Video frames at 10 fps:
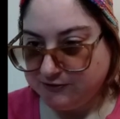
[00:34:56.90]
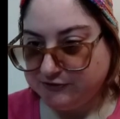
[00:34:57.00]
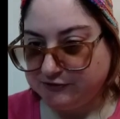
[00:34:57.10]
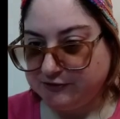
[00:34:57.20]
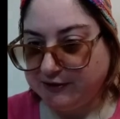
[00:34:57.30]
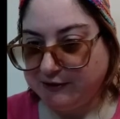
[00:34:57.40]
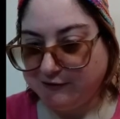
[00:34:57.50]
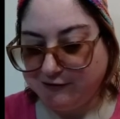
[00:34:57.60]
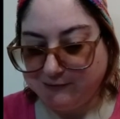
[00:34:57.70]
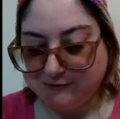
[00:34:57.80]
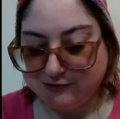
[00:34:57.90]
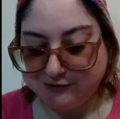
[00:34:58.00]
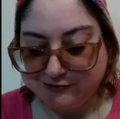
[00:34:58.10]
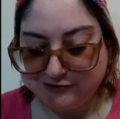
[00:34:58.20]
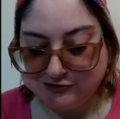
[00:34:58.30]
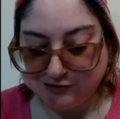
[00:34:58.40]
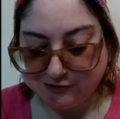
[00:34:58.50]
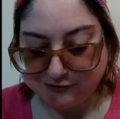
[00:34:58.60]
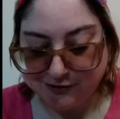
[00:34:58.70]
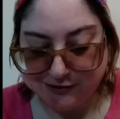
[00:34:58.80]
So now I'm going to
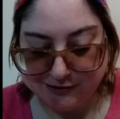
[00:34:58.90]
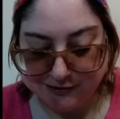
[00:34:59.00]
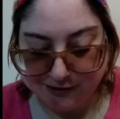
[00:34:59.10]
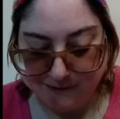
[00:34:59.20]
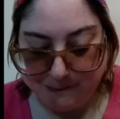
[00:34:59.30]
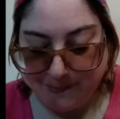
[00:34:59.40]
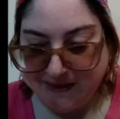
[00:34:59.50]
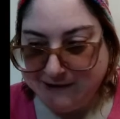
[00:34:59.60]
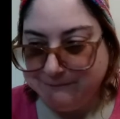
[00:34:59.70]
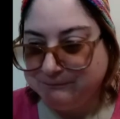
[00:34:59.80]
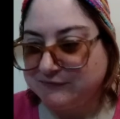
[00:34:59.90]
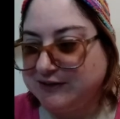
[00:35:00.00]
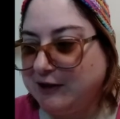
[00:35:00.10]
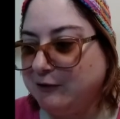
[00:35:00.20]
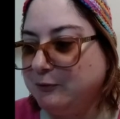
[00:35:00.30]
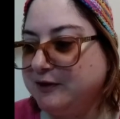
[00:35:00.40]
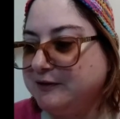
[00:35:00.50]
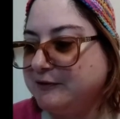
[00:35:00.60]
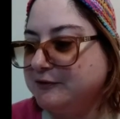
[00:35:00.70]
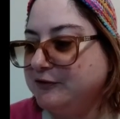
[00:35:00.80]
start writing that. Now, one
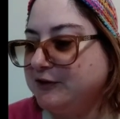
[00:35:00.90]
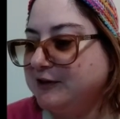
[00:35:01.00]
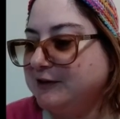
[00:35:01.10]
other thing